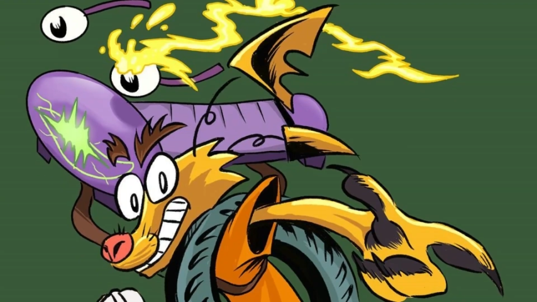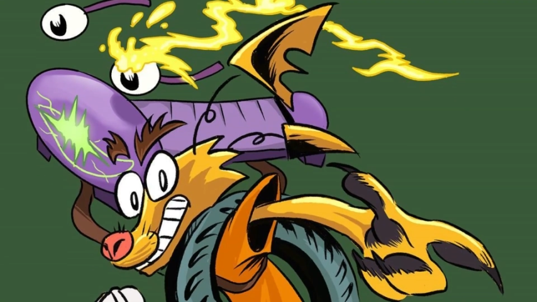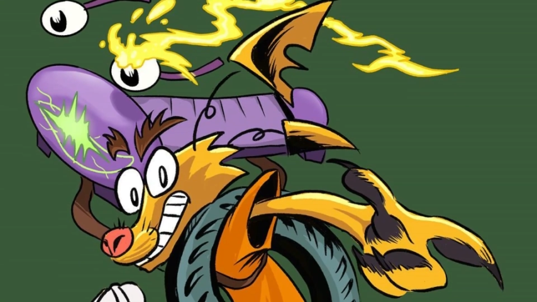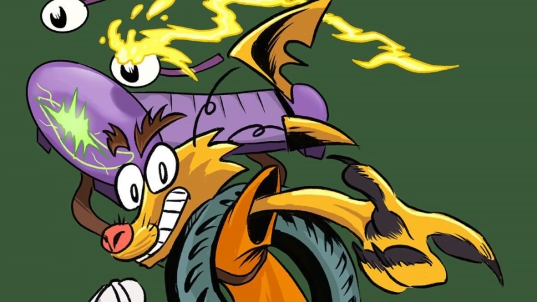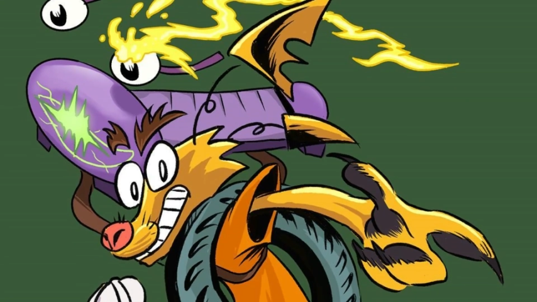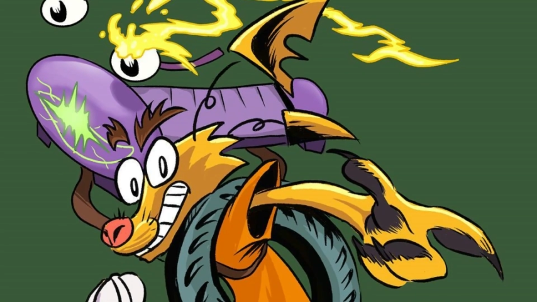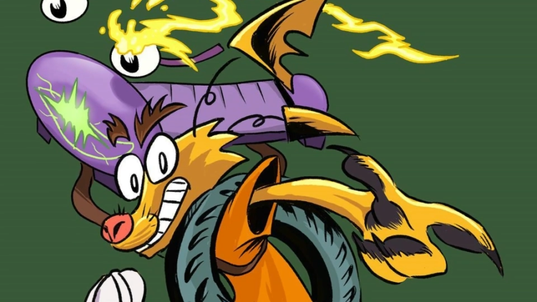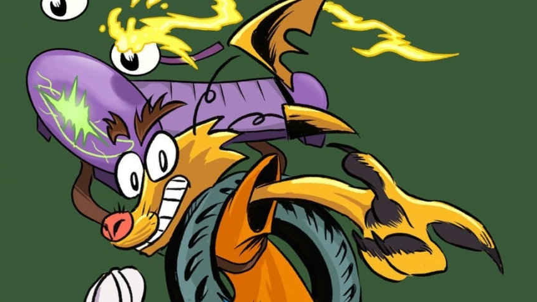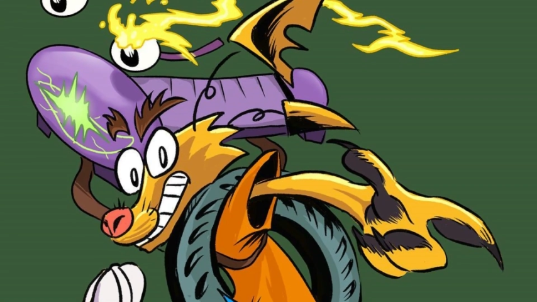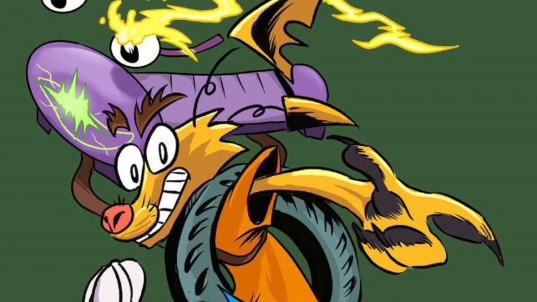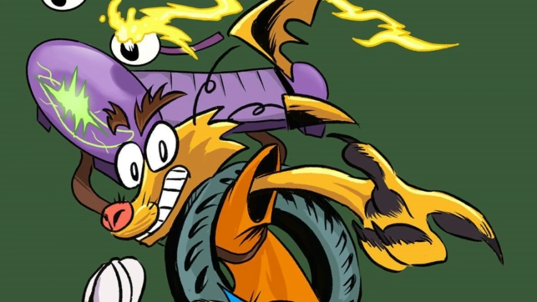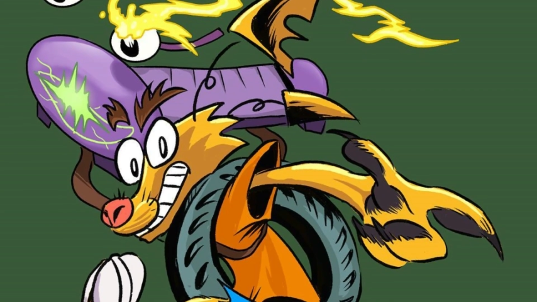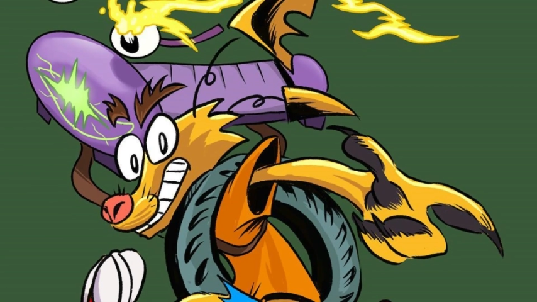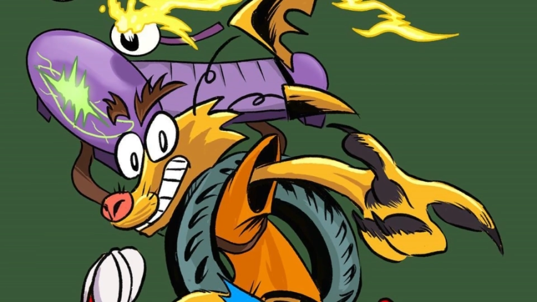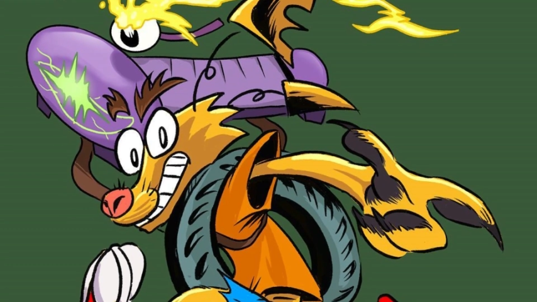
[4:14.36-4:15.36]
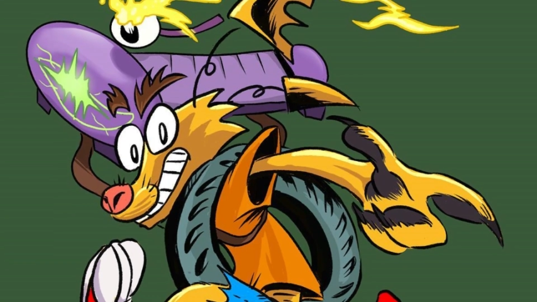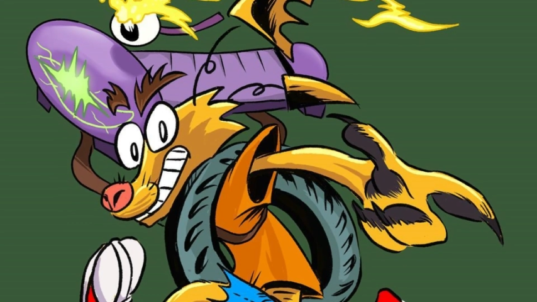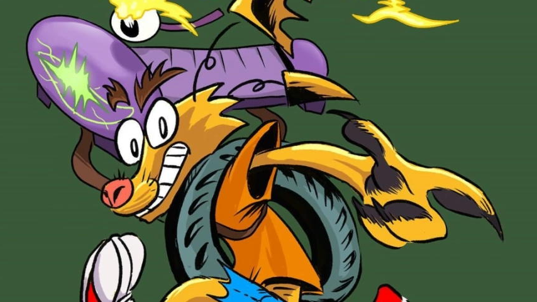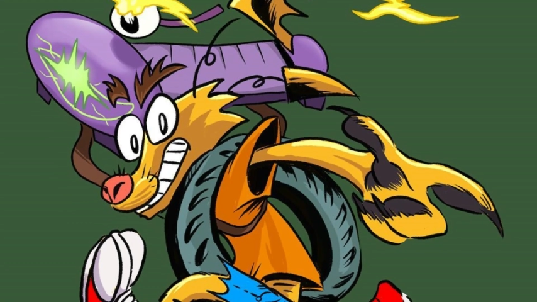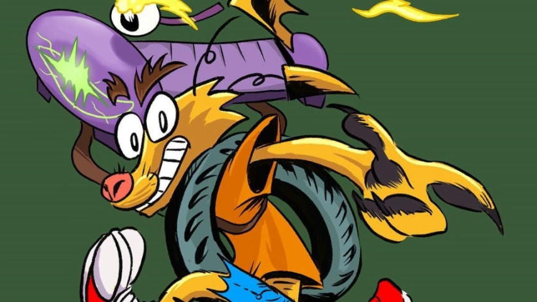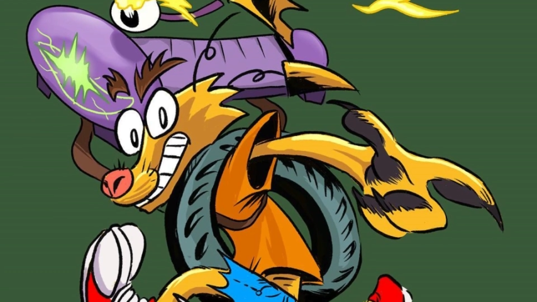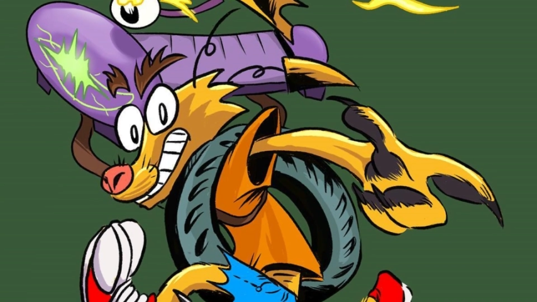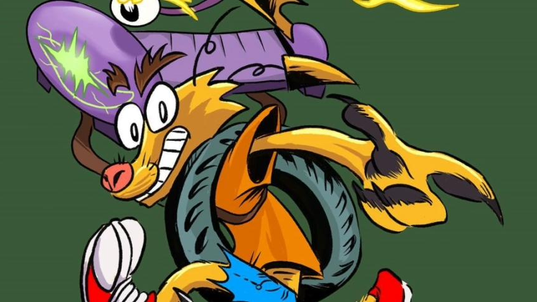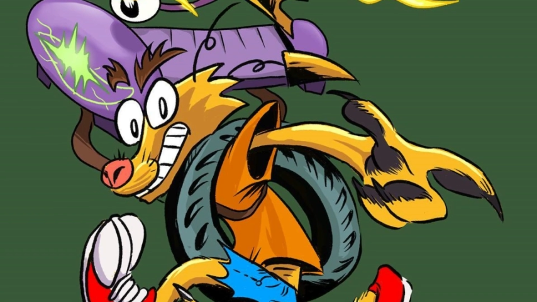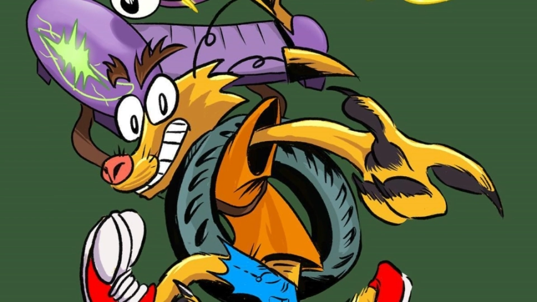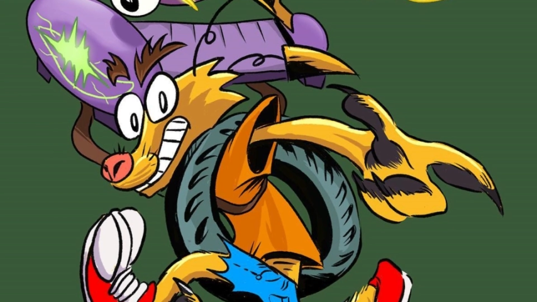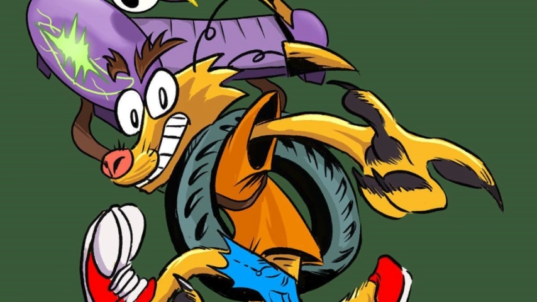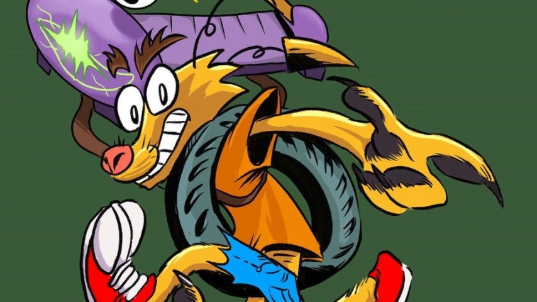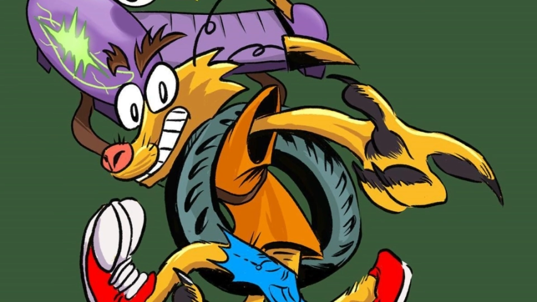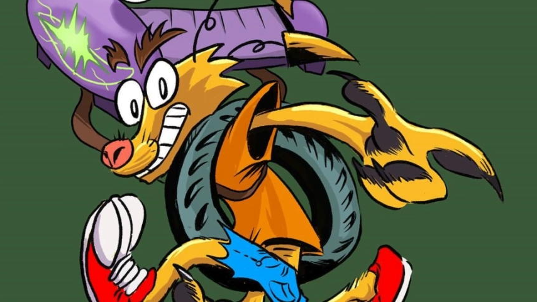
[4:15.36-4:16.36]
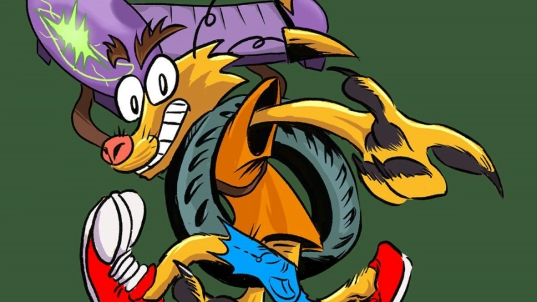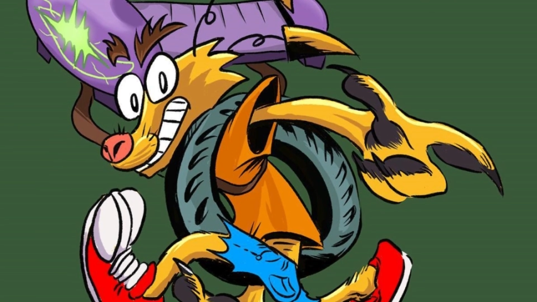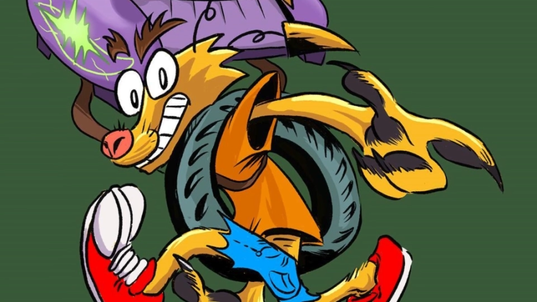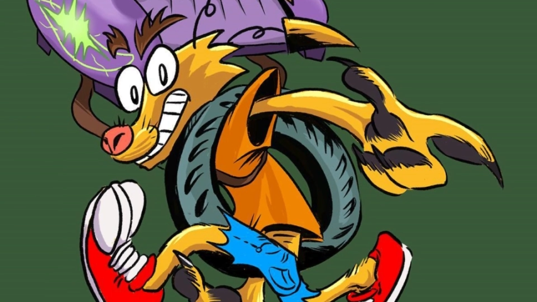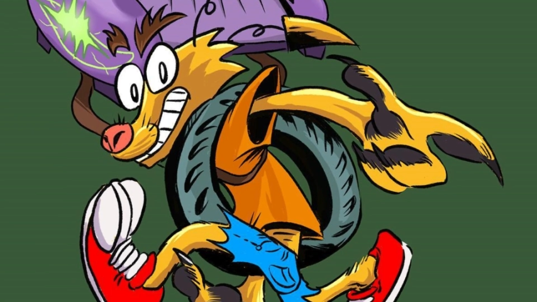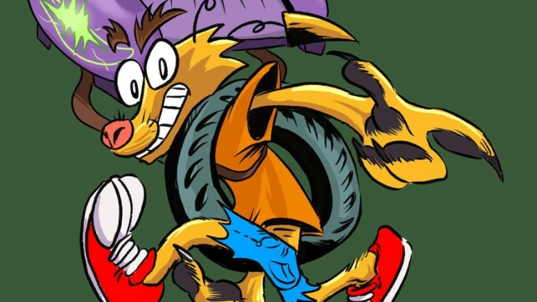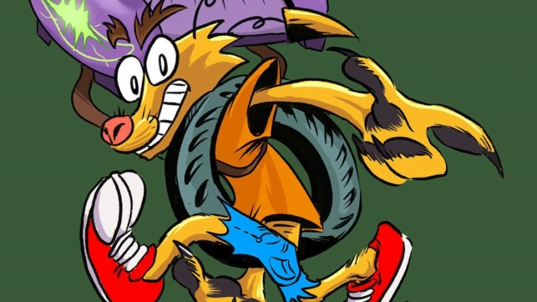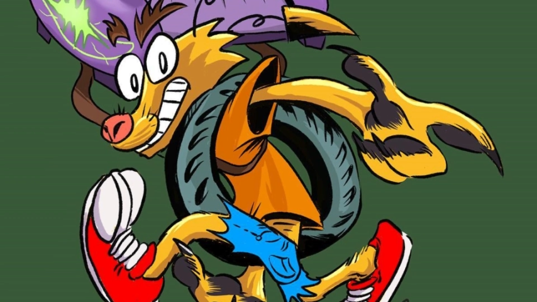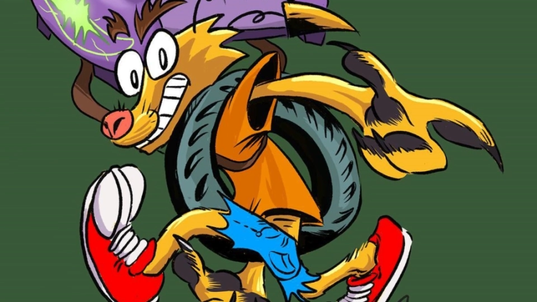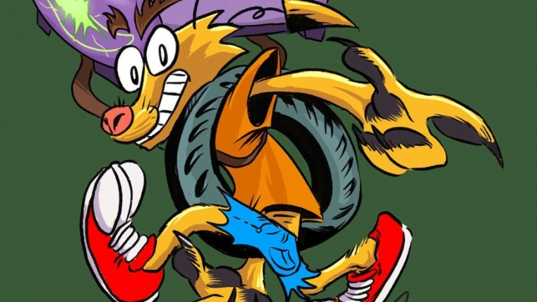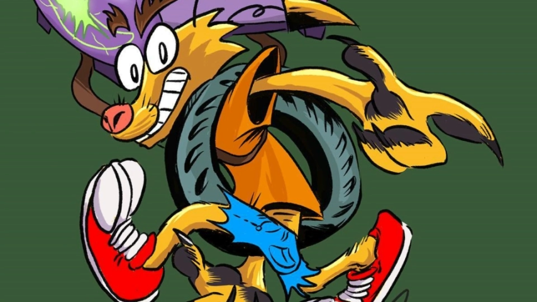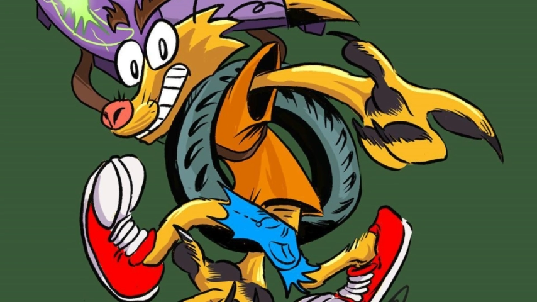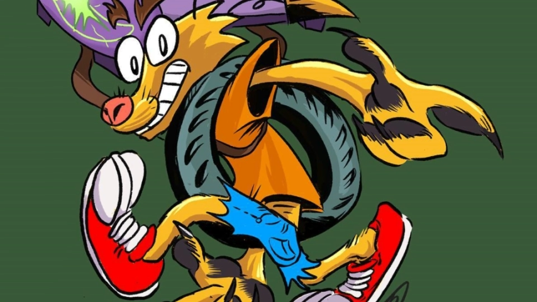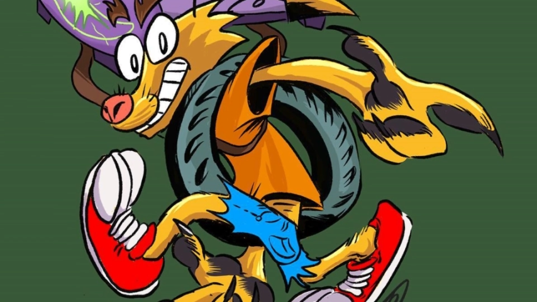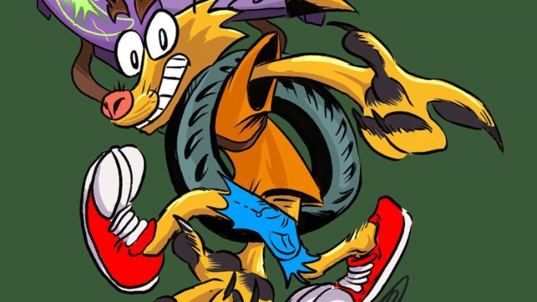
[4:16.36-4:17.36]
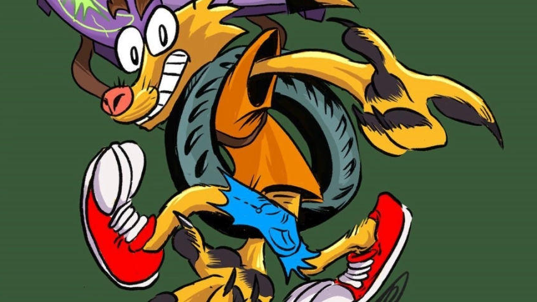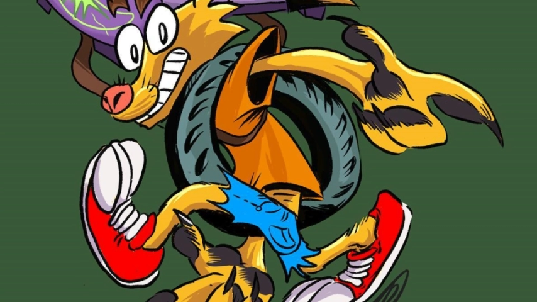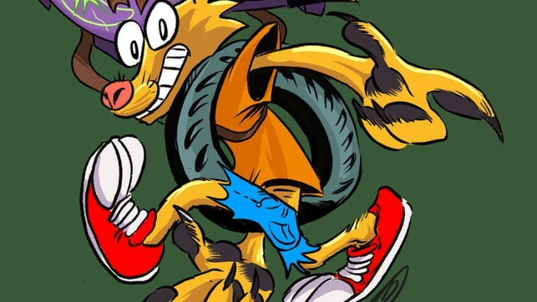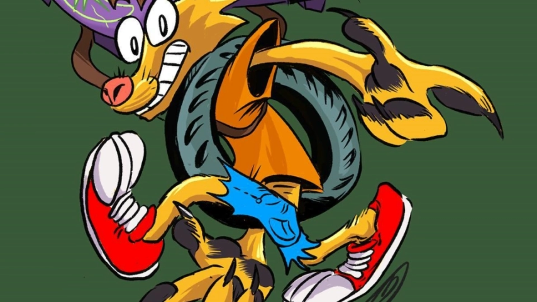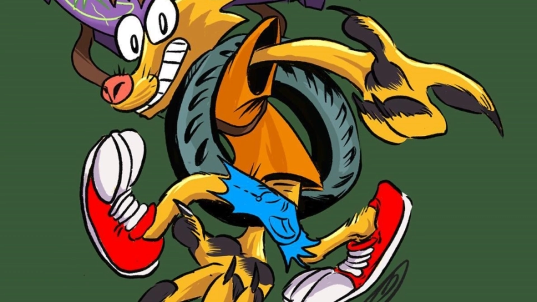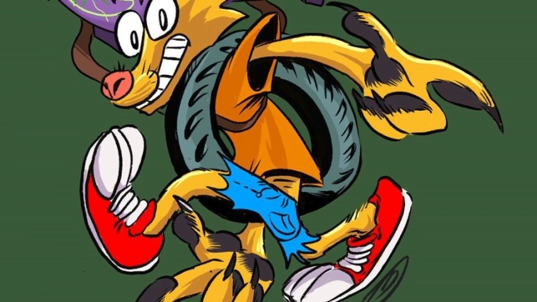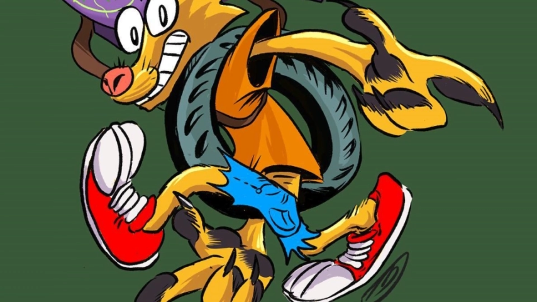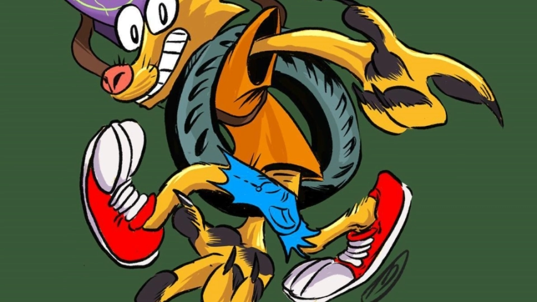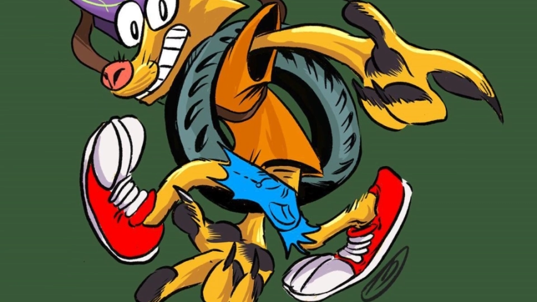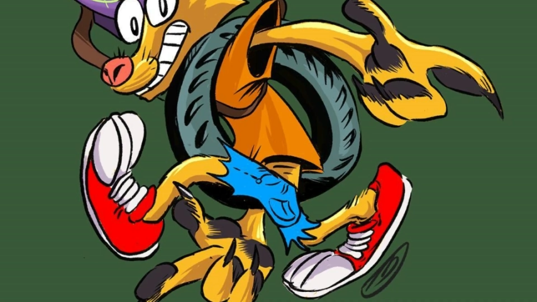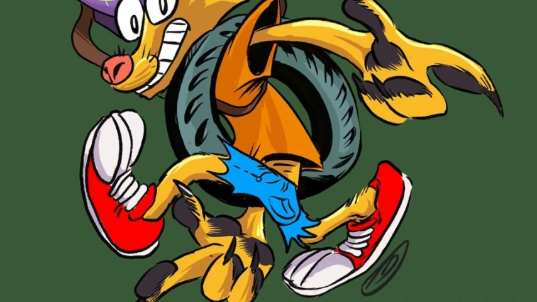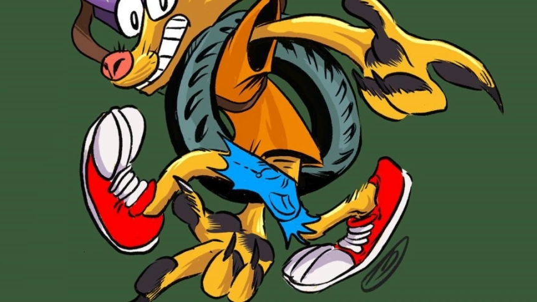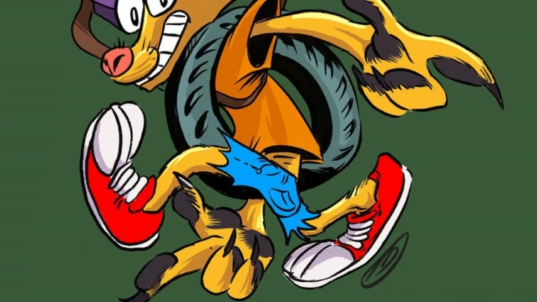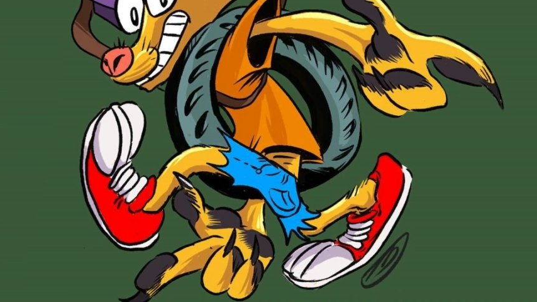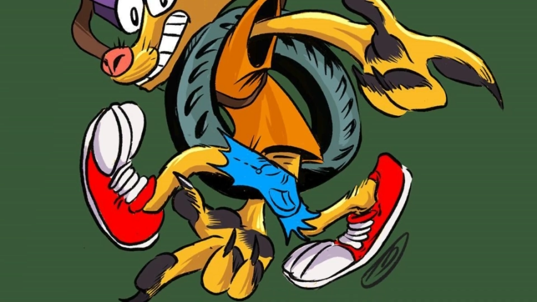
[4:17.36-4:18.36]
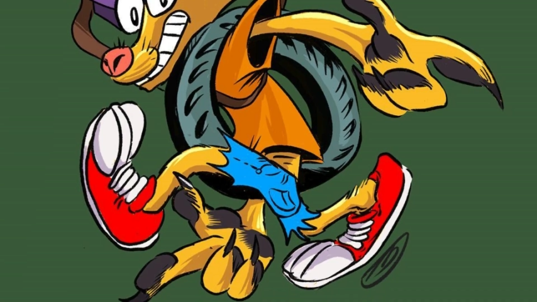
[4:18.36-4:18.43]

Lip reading: [unreadable: no face in view]